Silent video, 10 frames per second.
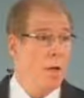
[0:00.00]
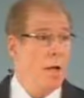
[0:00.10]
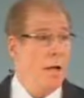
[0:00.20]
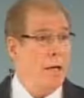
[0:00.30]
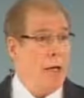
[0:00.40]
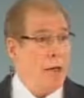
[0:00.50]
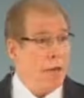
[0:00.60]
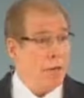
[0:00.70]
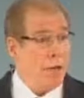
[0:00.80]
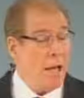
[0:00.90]
and
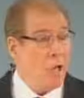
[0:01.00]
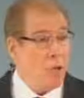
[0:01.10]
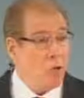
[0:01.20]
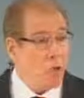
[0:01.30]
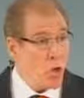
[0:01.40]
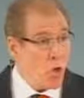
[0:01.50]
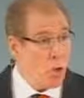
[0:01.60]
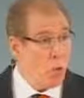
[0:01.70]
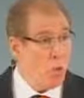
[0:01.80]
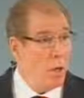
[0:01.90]
act and
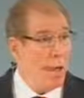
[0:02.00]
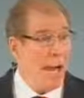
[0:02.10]
show